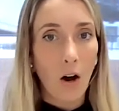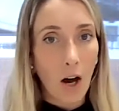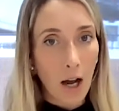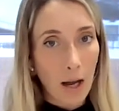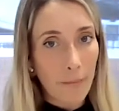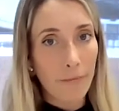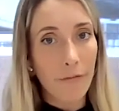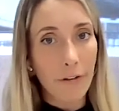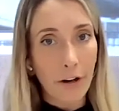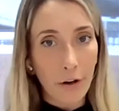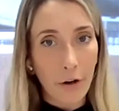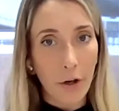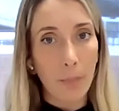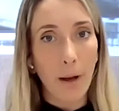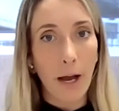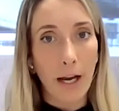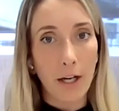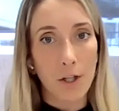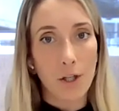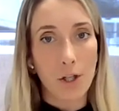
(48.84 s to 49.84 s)
I'm very
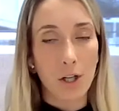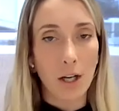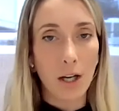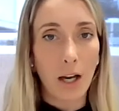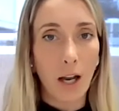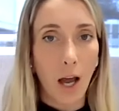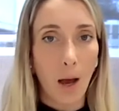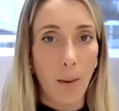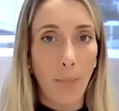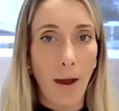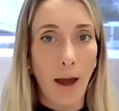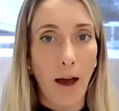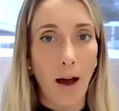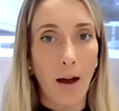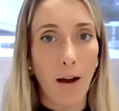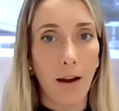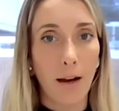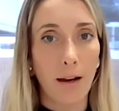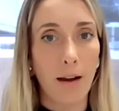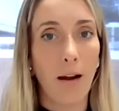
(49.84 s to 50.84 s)
passionate
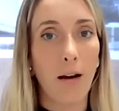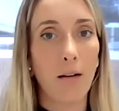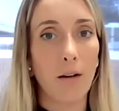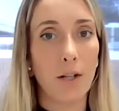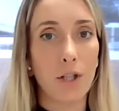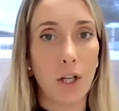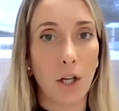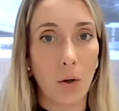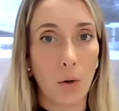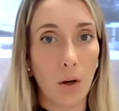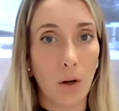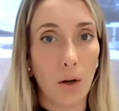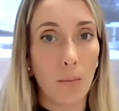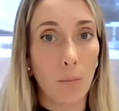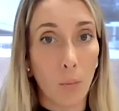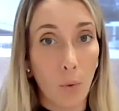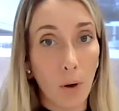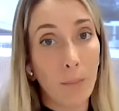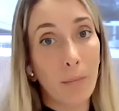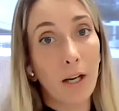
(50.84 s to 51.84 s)
about encouraging
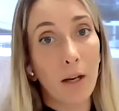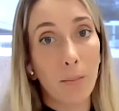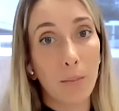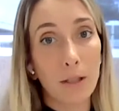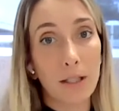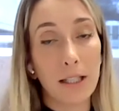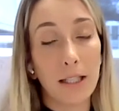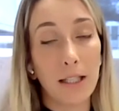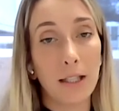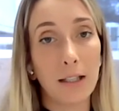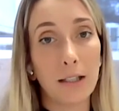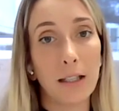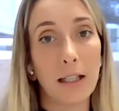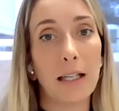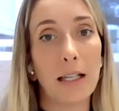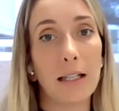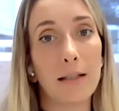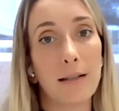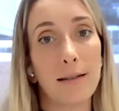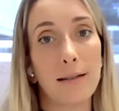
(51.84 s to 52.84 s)
women in
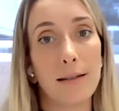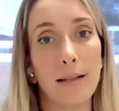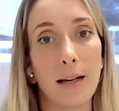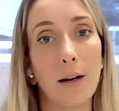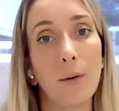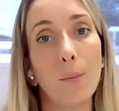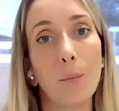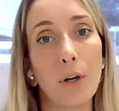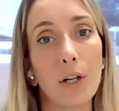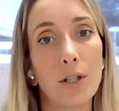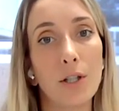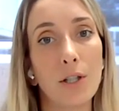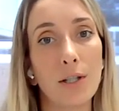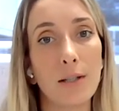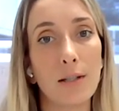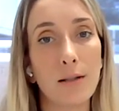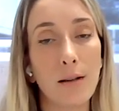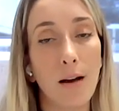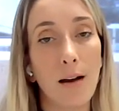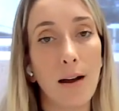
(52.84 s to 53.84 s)
particular into STEM, which
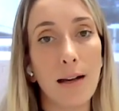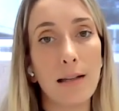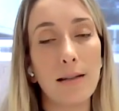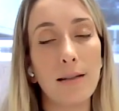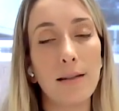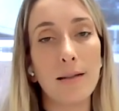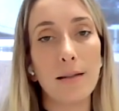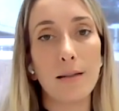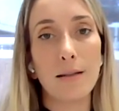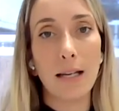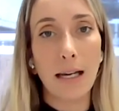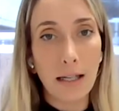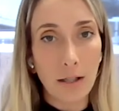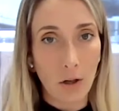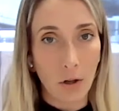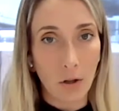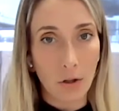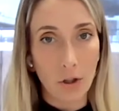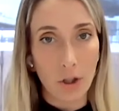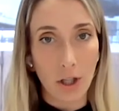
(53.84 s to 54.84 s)
is science,
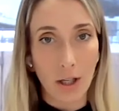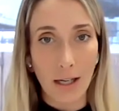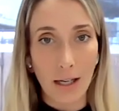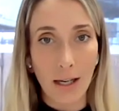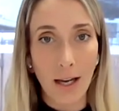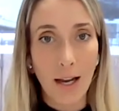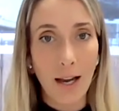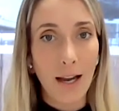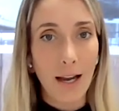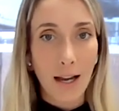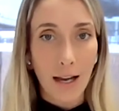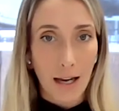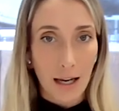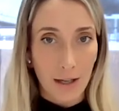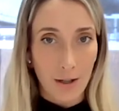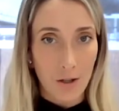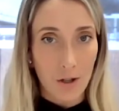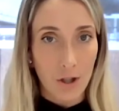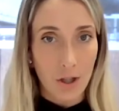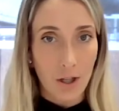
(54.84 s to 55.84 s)
technology,
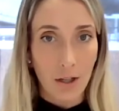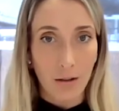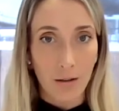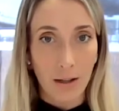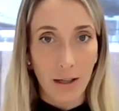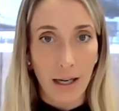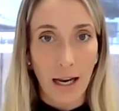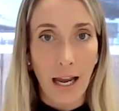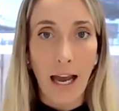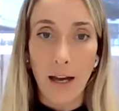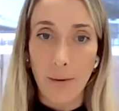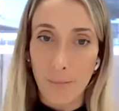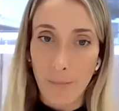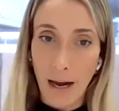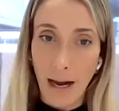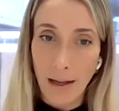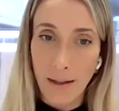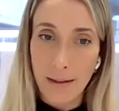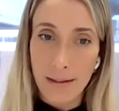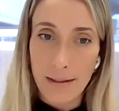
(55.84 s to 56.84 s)
engineering, and
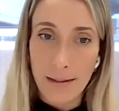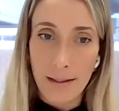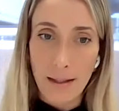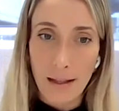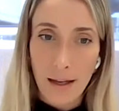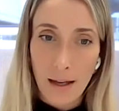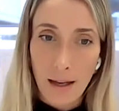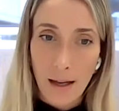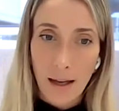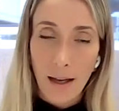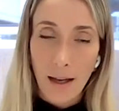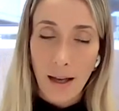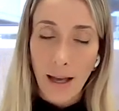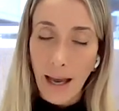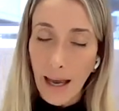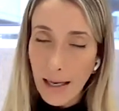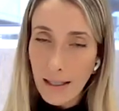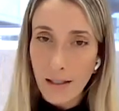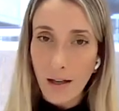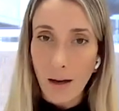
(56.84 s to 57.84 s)
math.
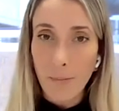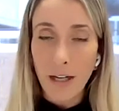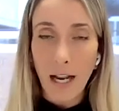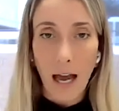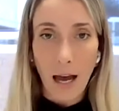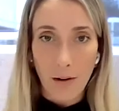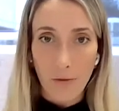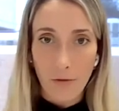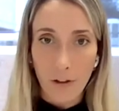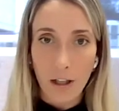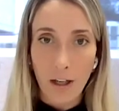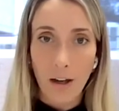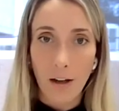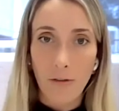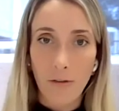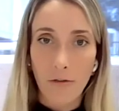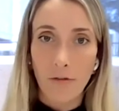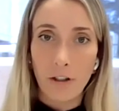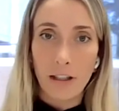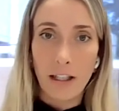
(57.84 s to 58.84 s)
And I'm an
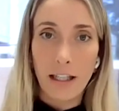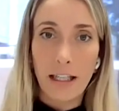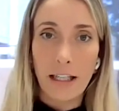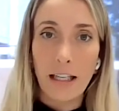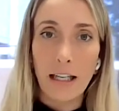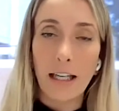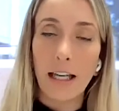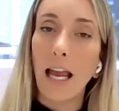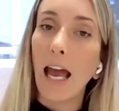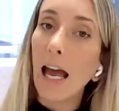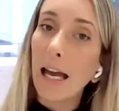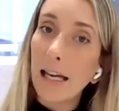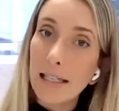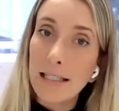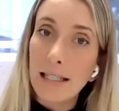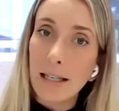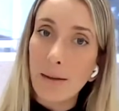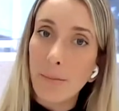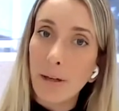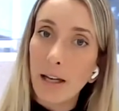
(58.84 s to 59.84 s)
advocate for linking
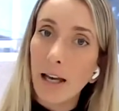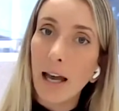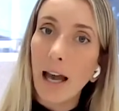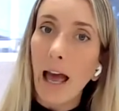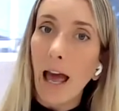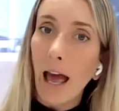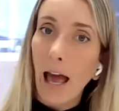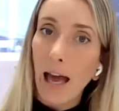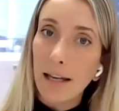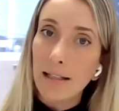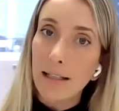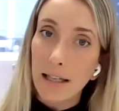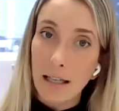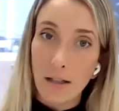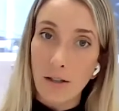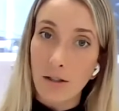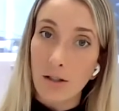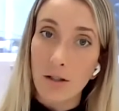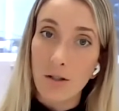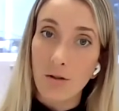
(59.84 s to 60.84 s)
academia and
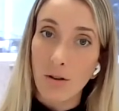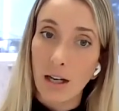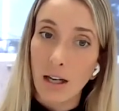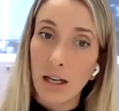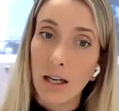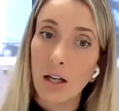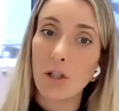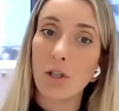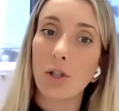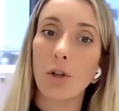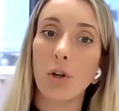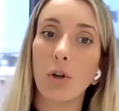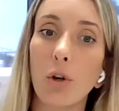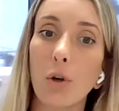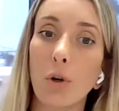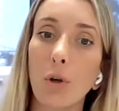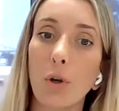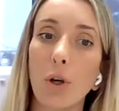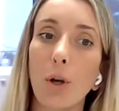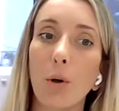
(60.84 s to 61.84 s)
industry
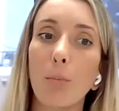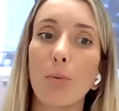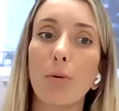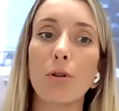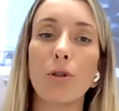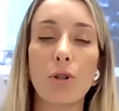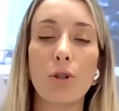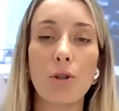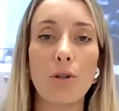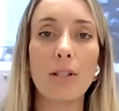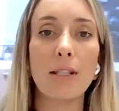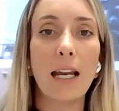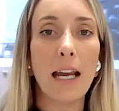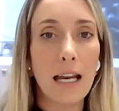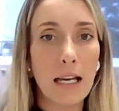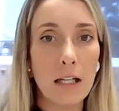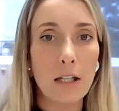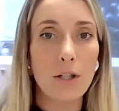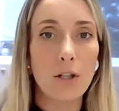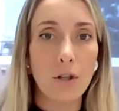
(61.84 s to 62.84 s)
to produce
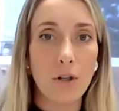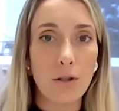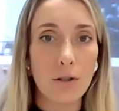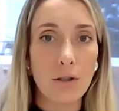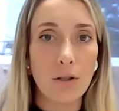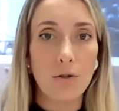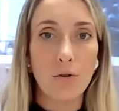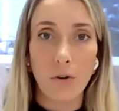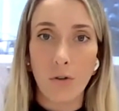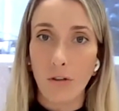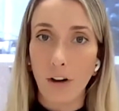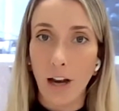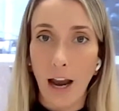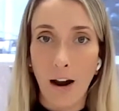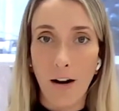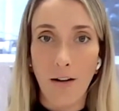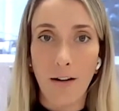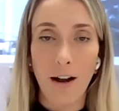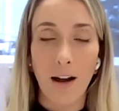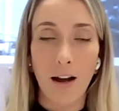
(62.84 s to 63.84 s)
end user driven
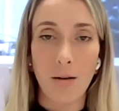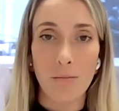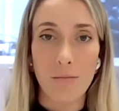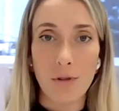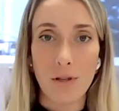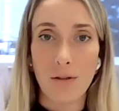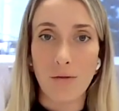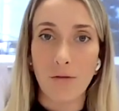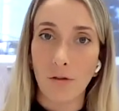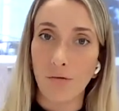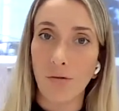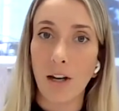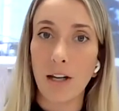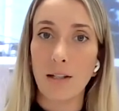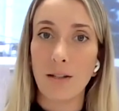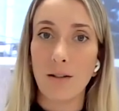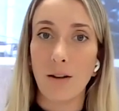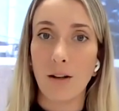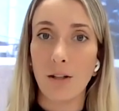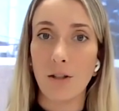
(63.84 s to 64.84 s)
outcomes for
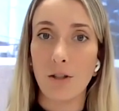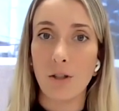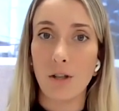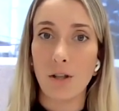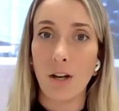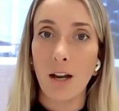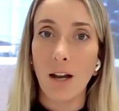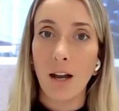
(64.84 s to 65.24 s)
research.